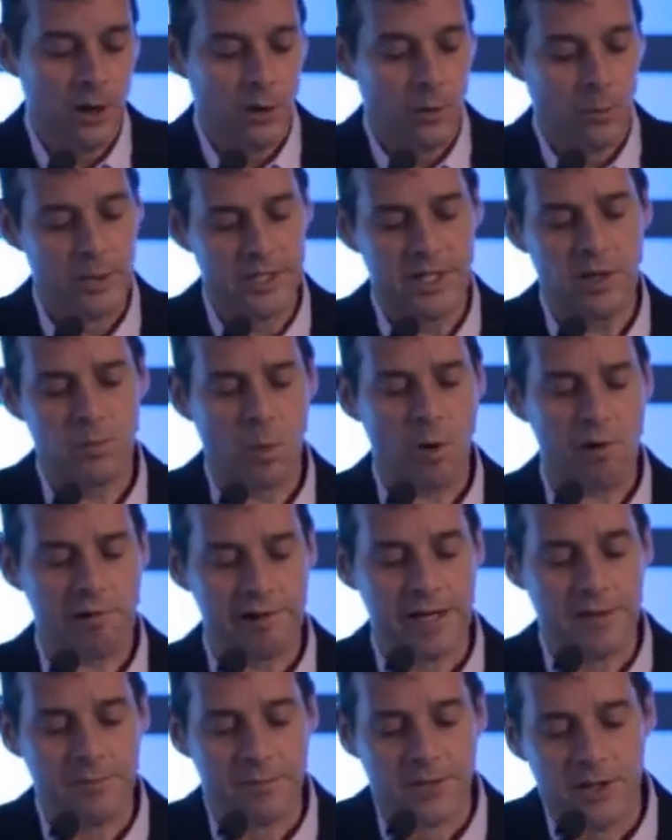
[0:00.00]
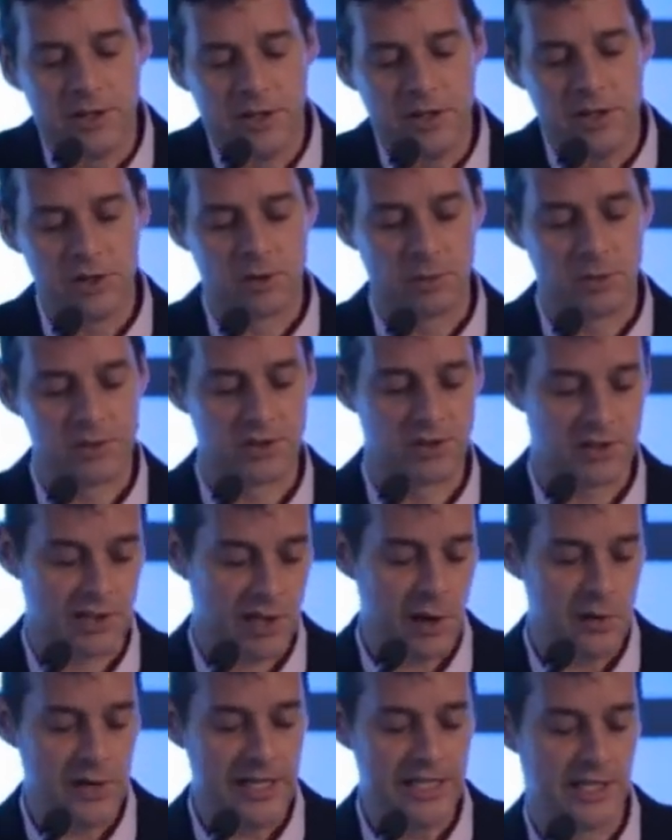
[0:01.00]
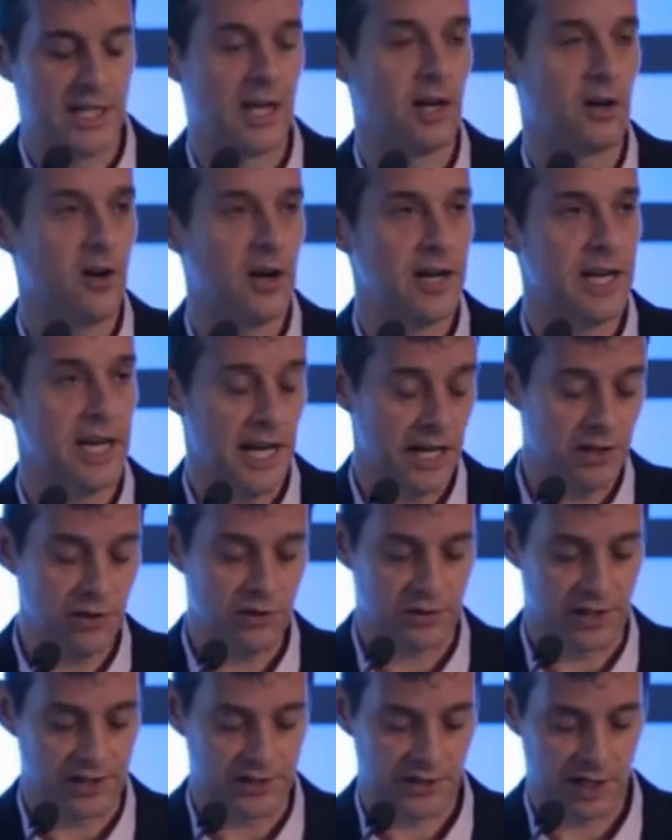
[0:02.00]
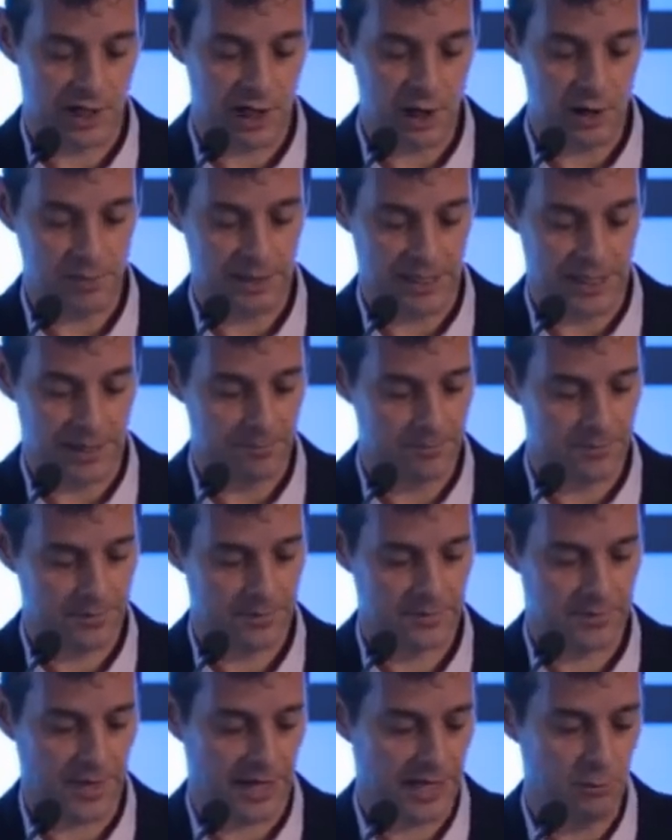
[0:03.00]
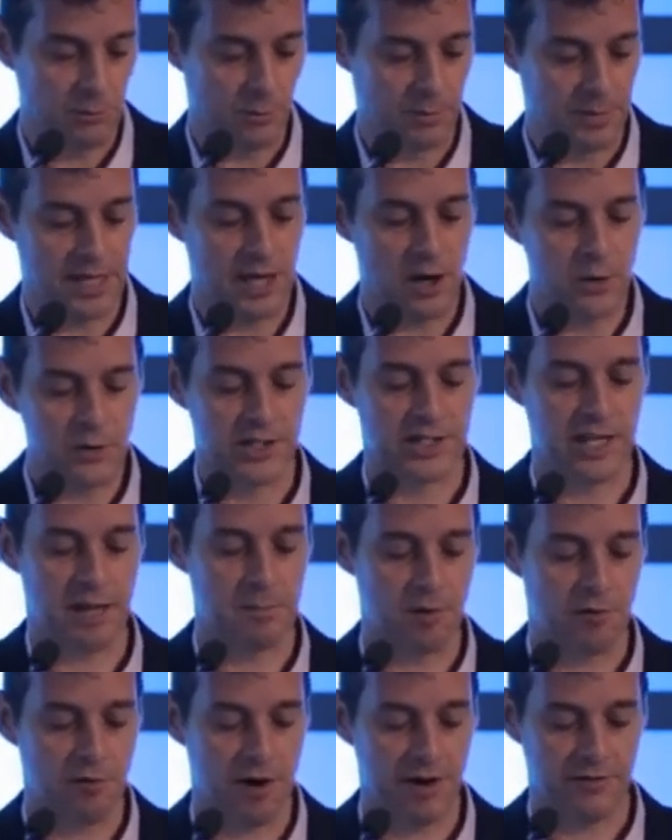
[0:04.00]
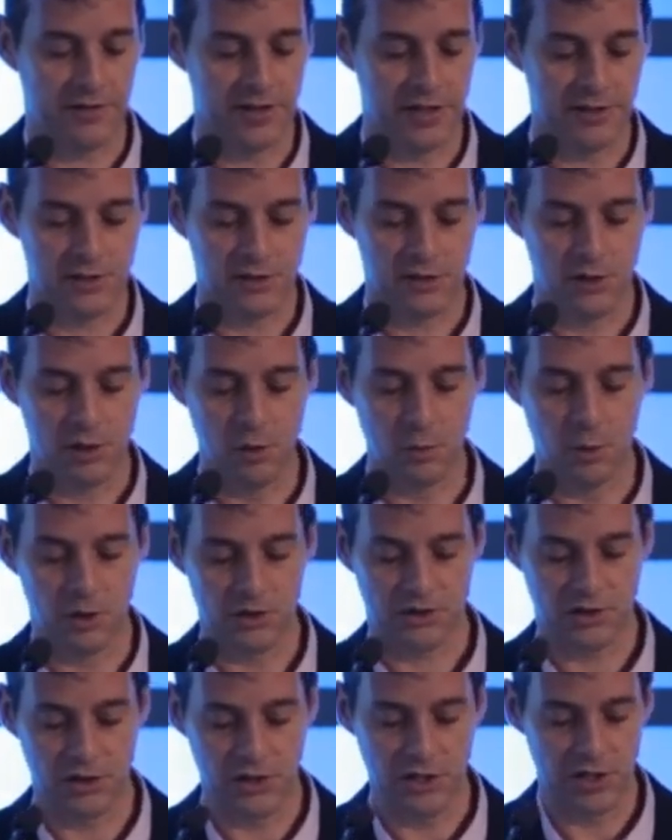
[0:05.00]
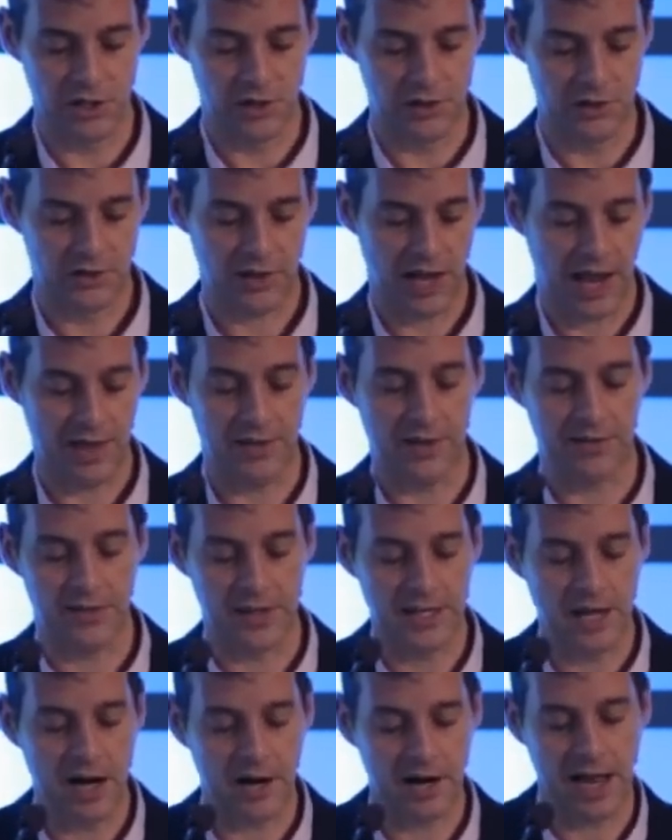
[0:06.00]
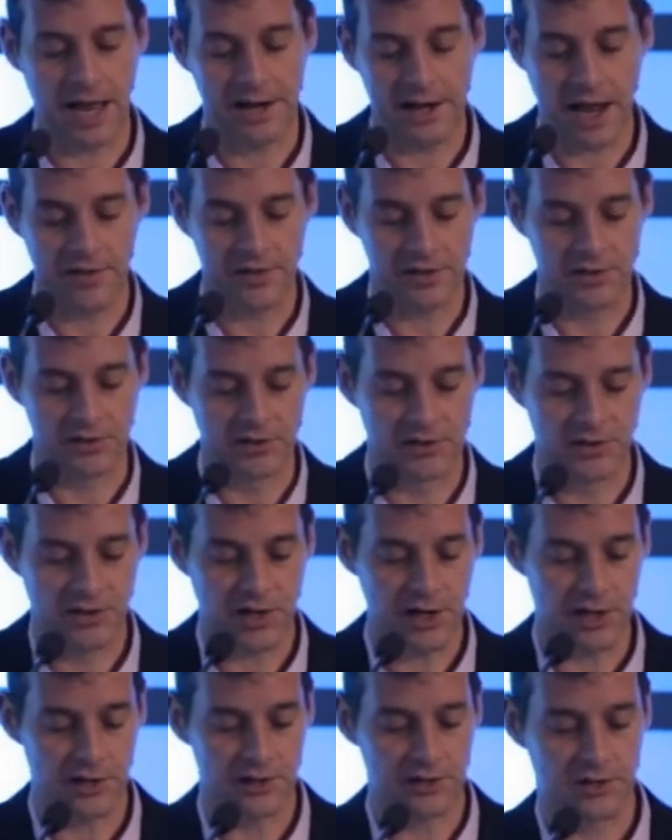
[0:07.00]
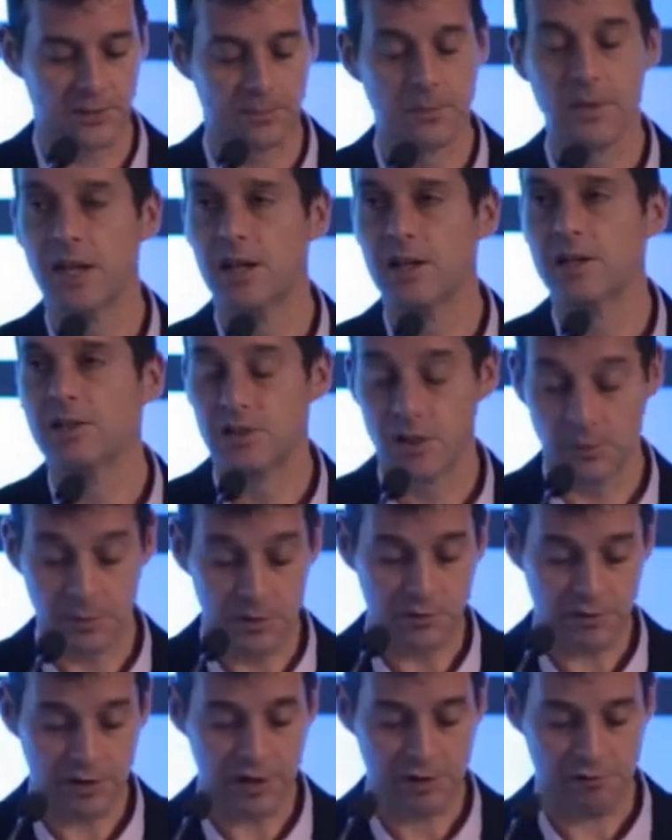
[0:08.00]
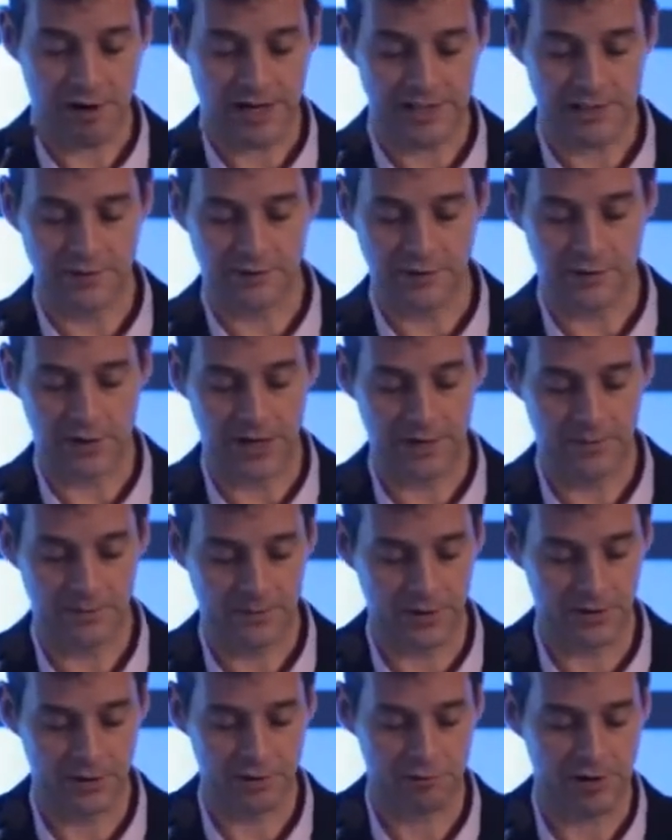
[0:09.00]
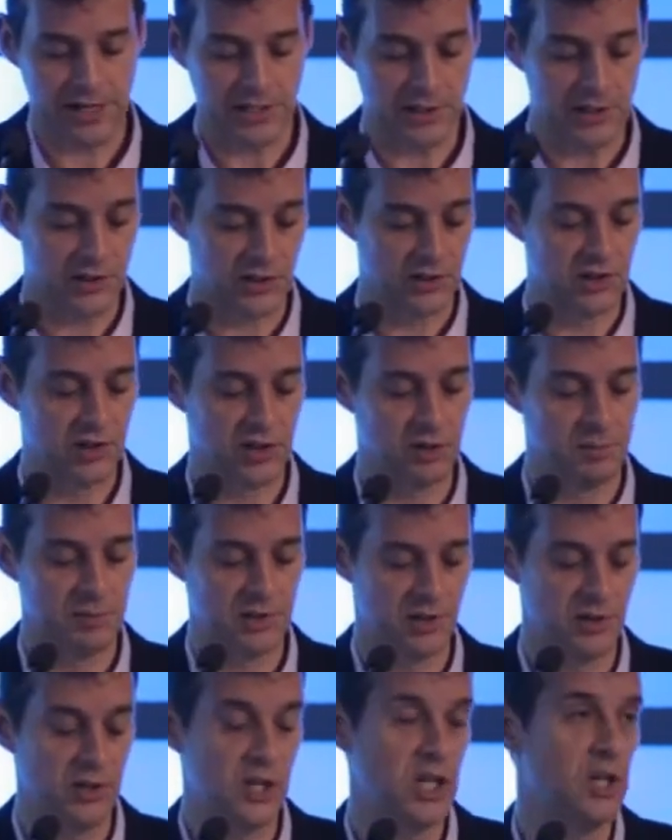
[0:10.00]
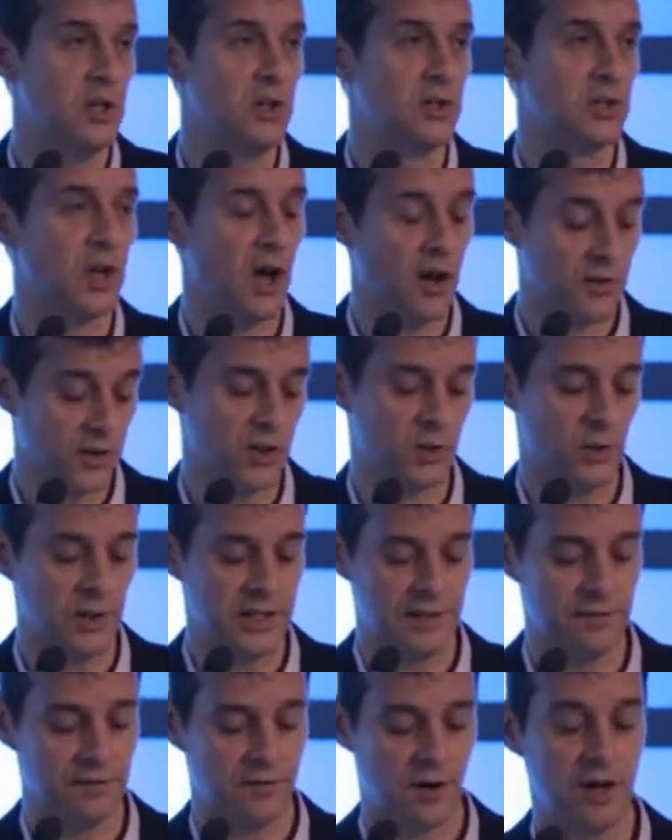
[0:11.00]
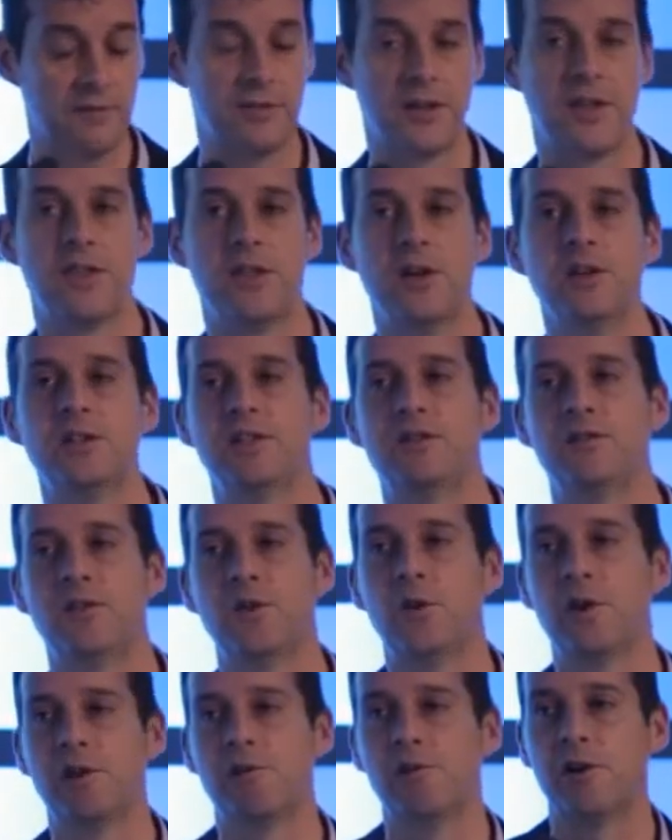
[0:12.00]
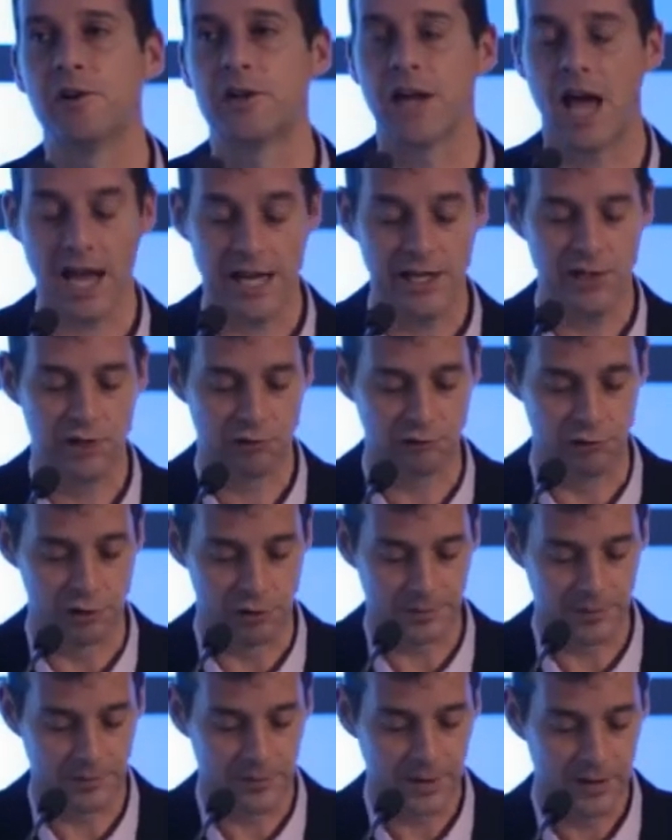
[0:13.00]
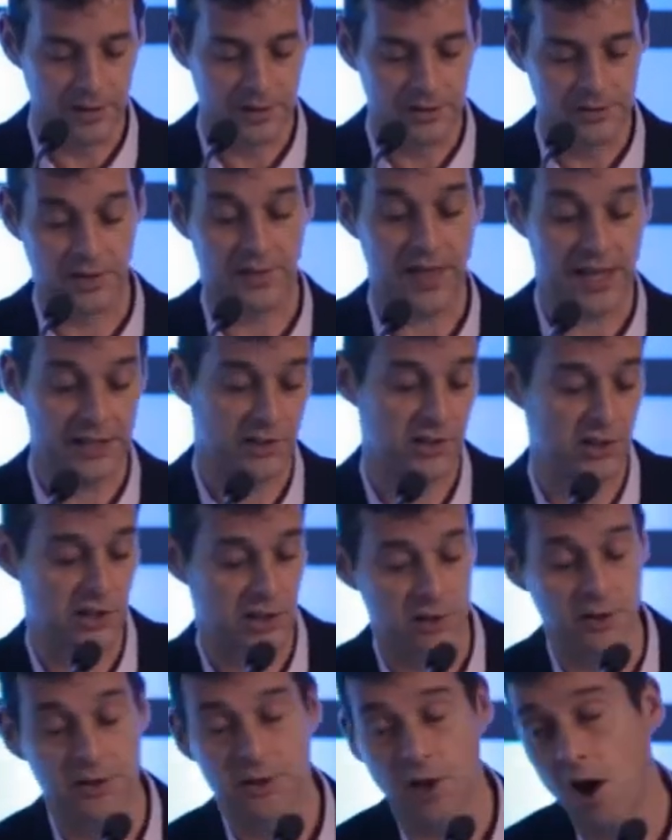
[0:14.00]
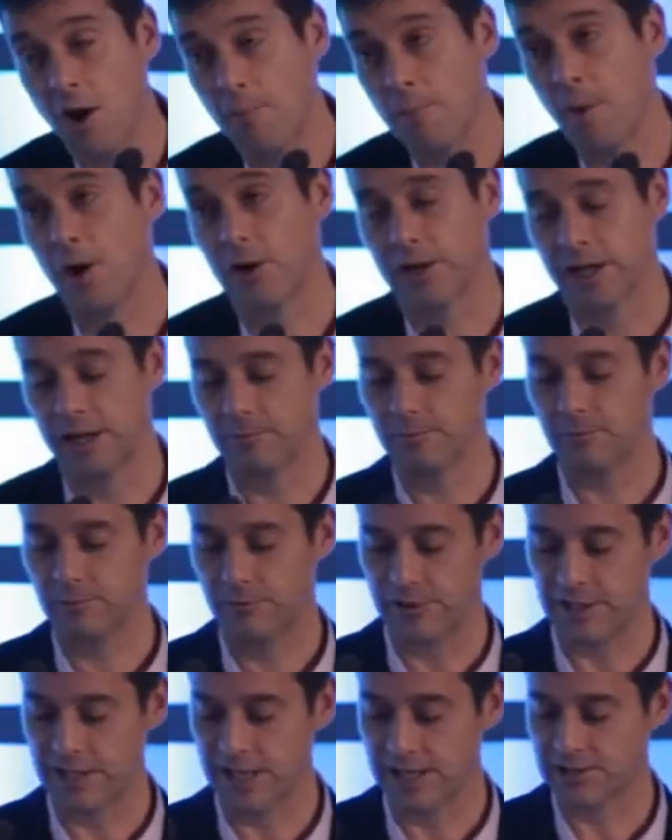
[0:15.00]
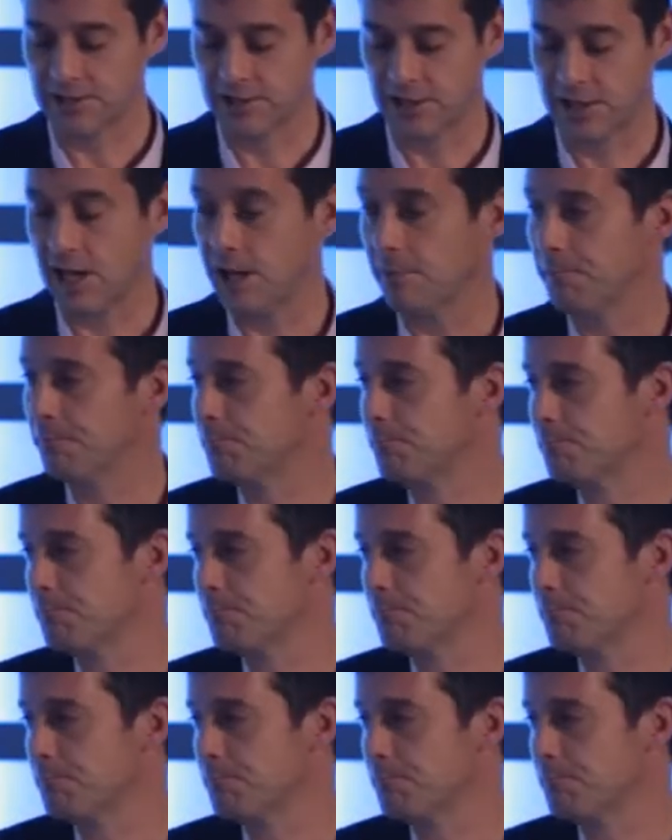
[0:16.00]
We did worry that news was a slowly declining interest globally, that it would be the older demographics who watched the news and that the young had other concerns. So it was very gratifying that the greatest consumers of news are the 25 to 34-year-old age group. So that secures our market for years to come.